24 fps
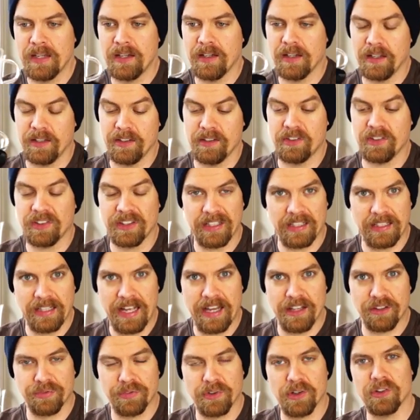This is the
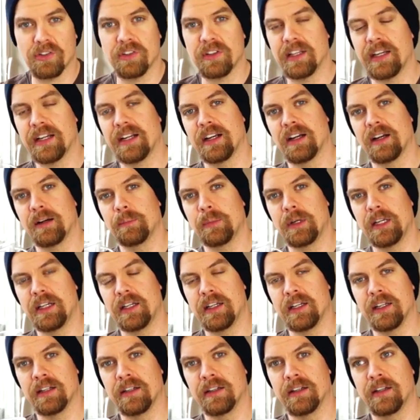glass version. They come
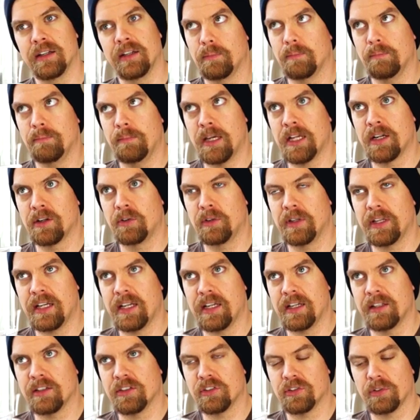in metal
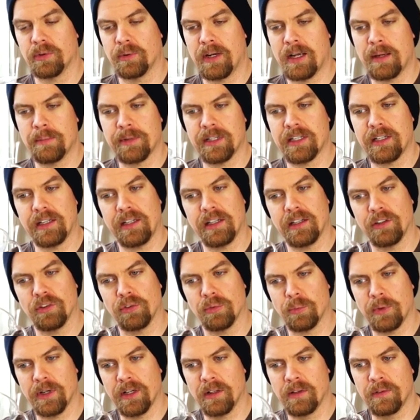and ceramic as
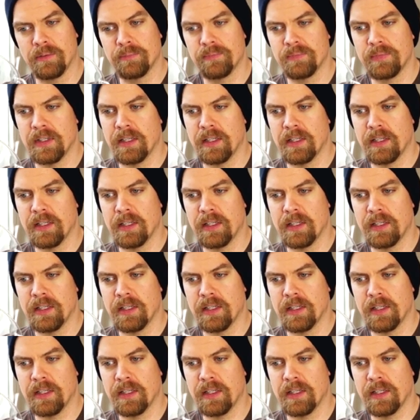well.